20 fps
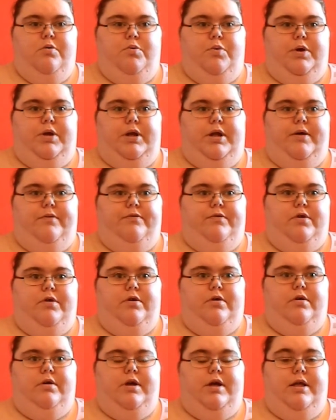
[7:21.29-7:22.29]
we lived
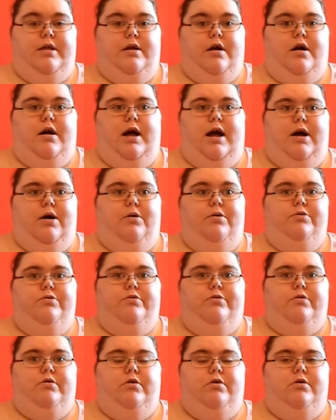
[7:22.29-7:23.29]
in our
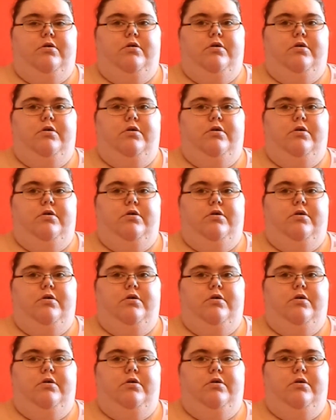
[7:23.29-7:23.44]
house,